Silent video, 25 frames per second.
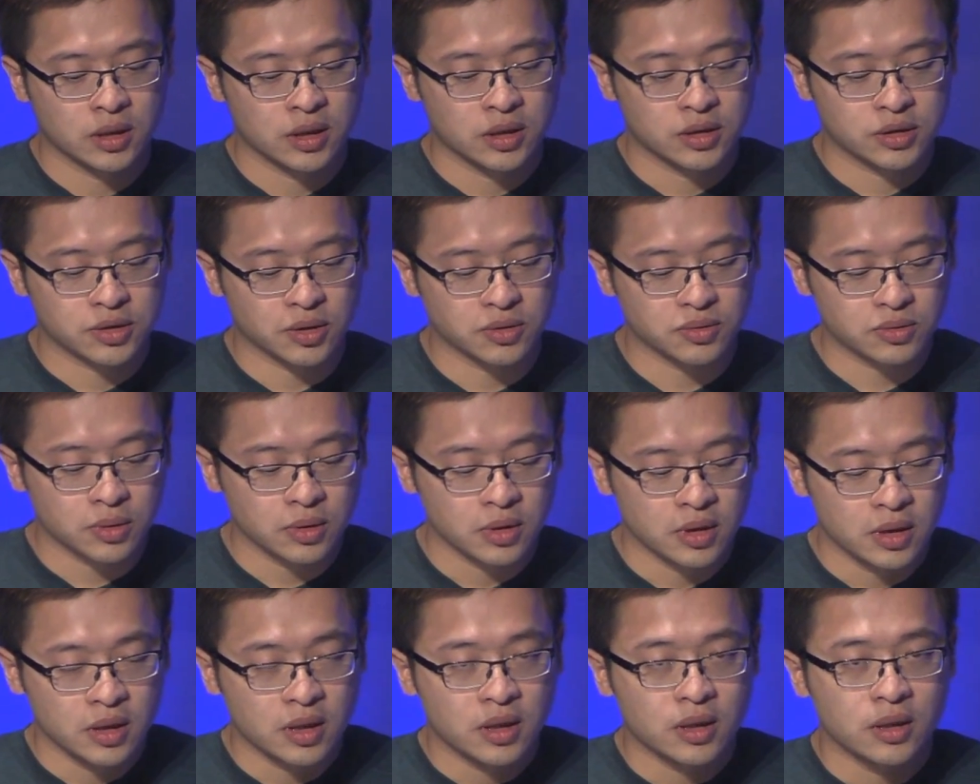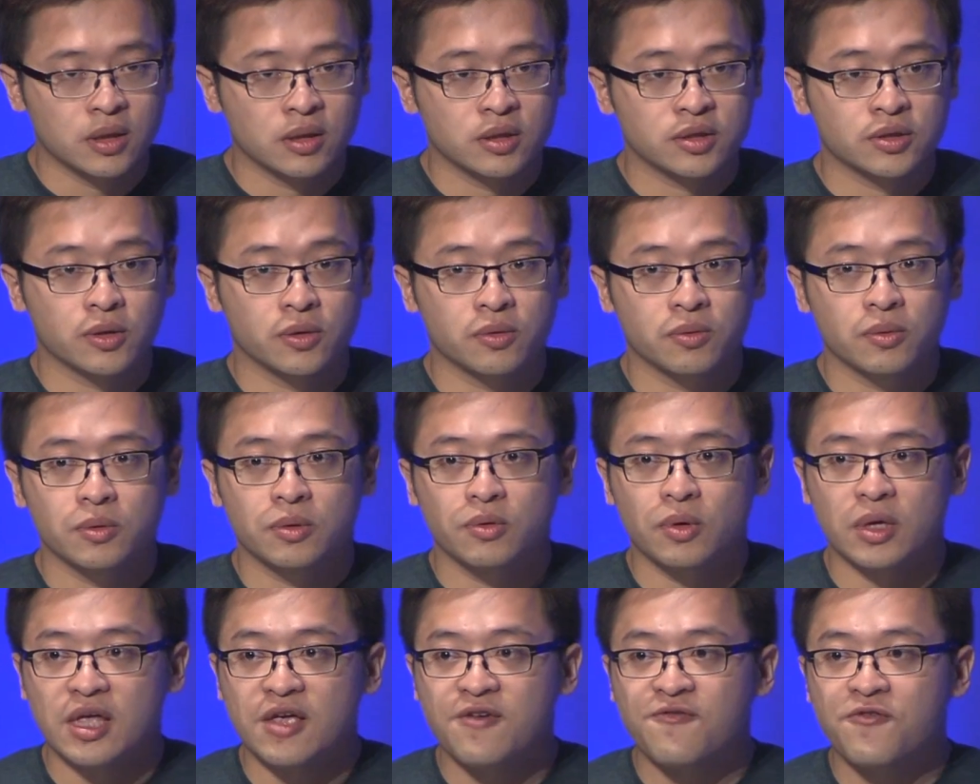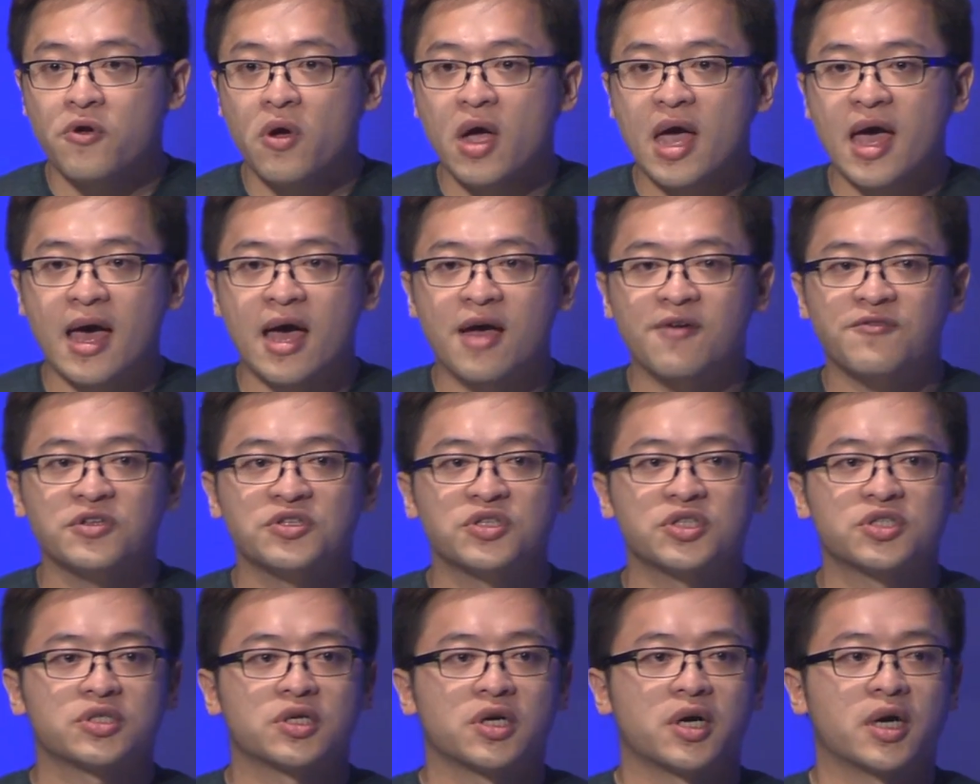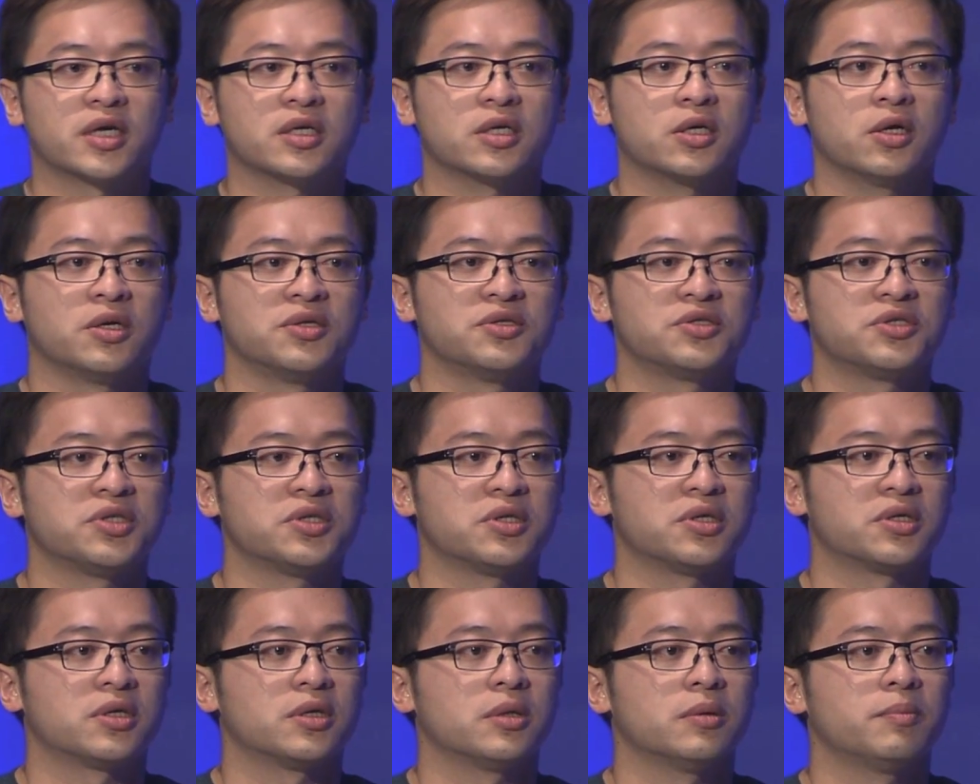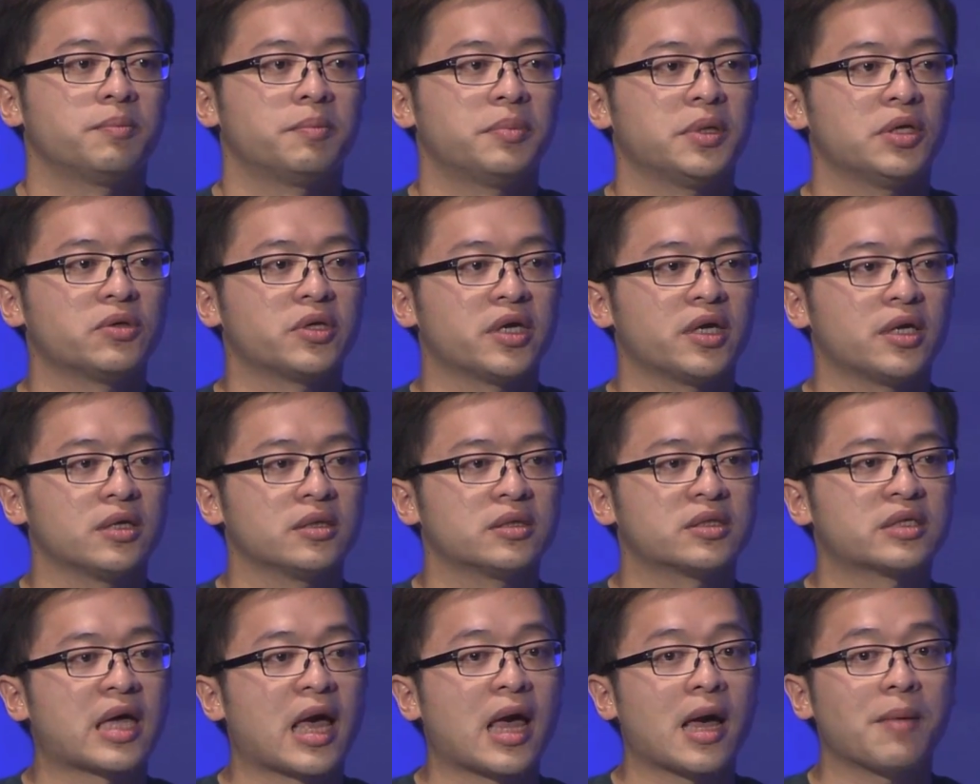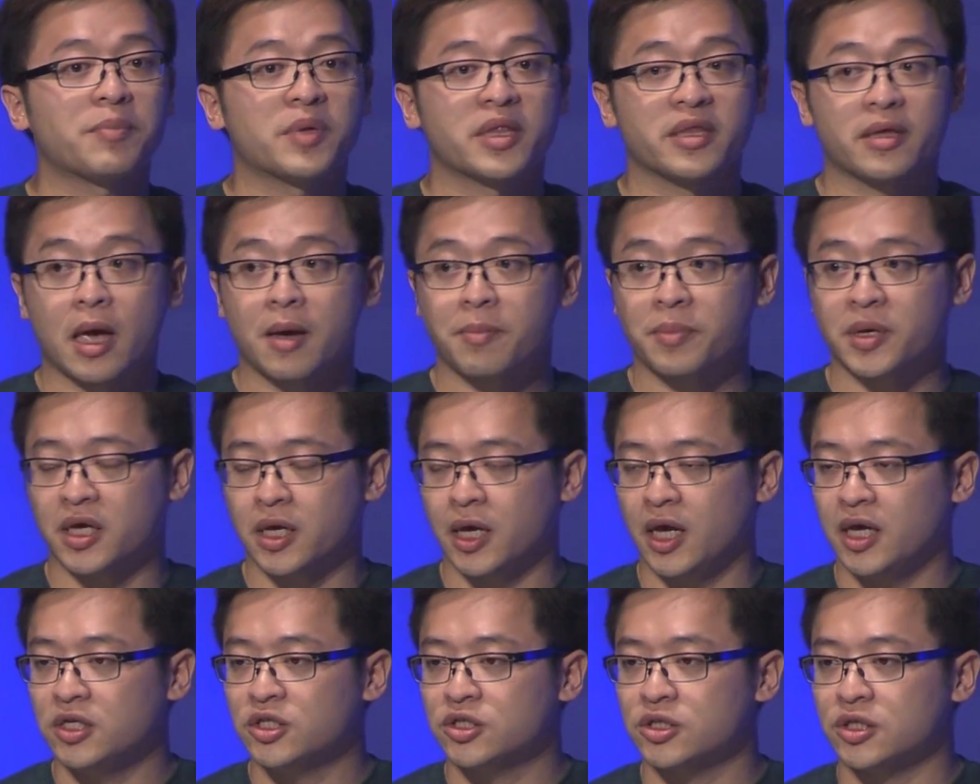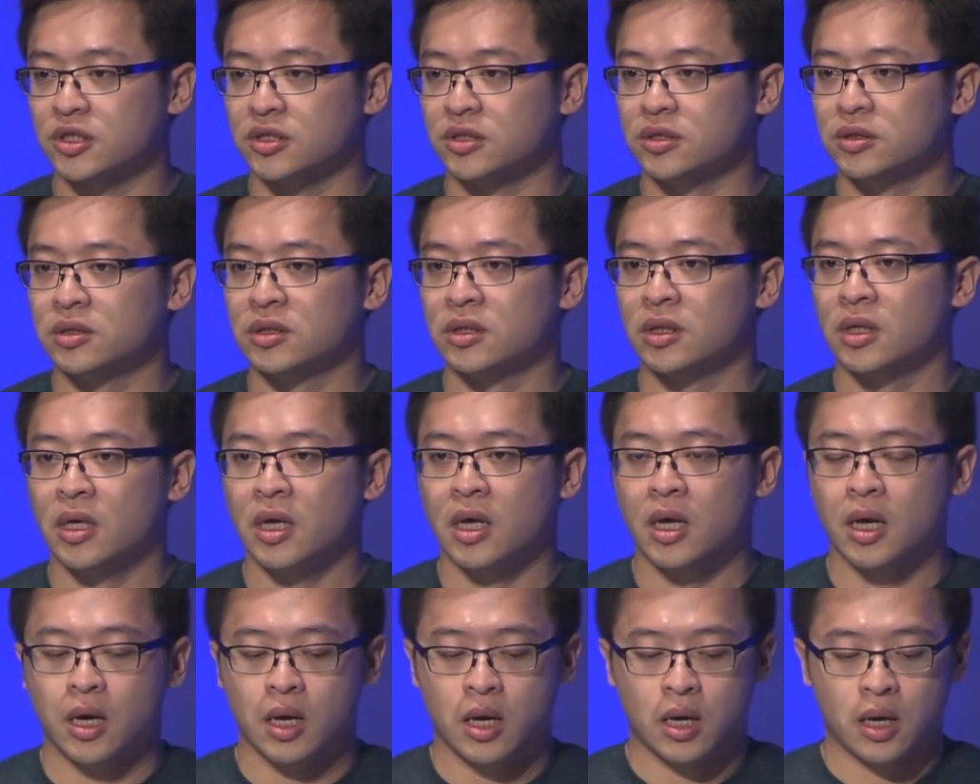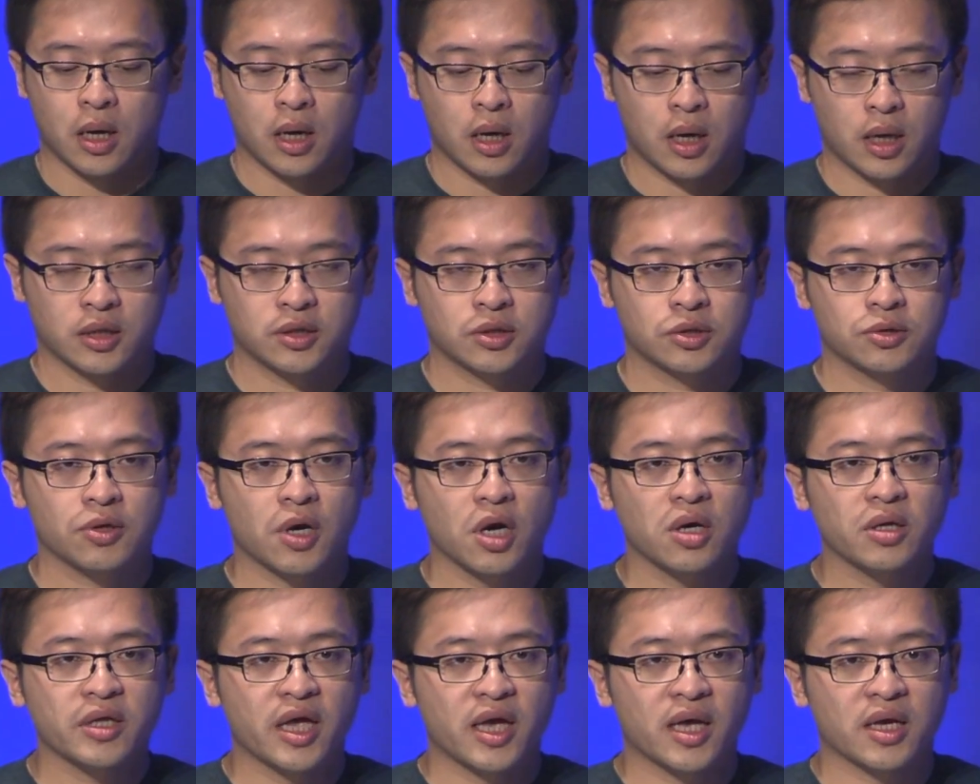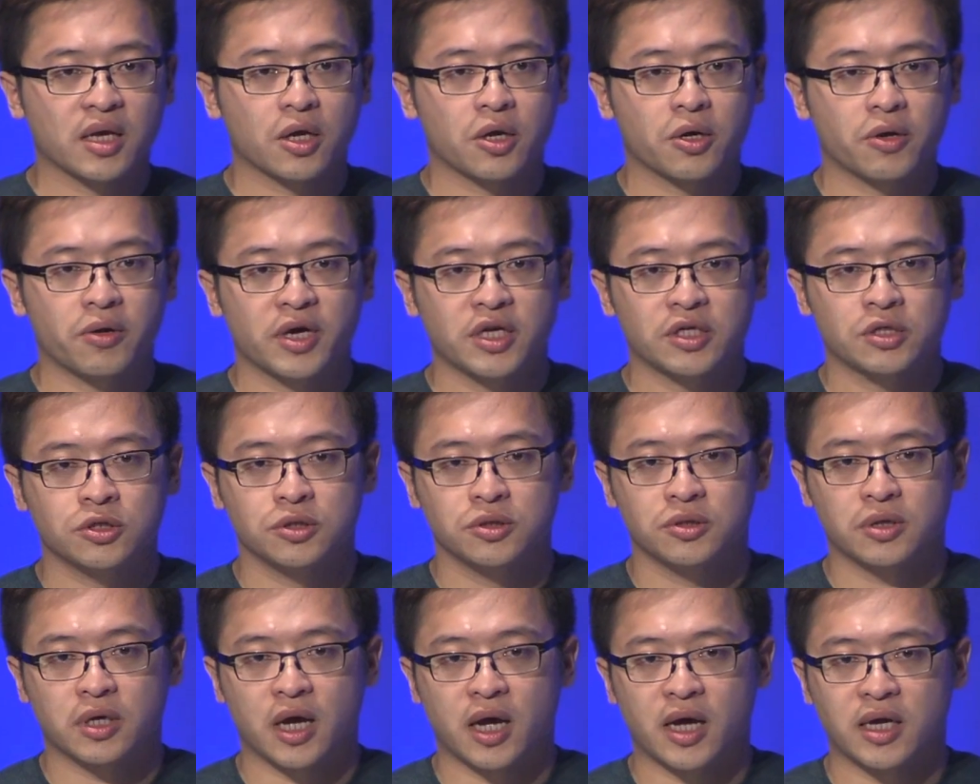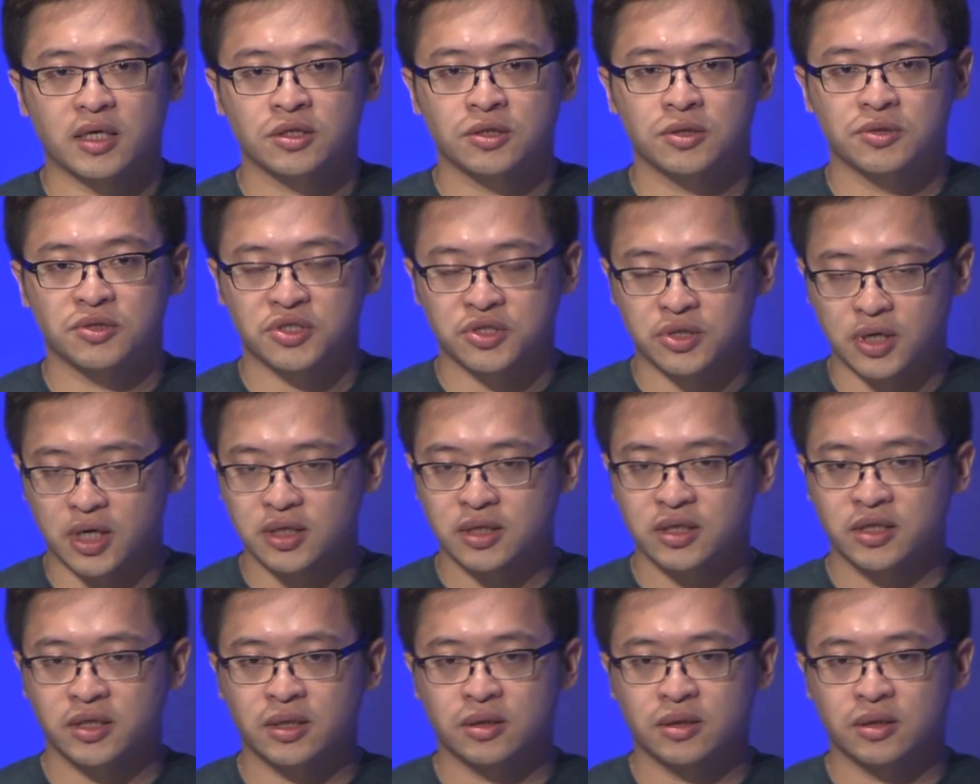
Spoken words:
So if you haven't started consider building tablet application, I strongly encourage you guys to start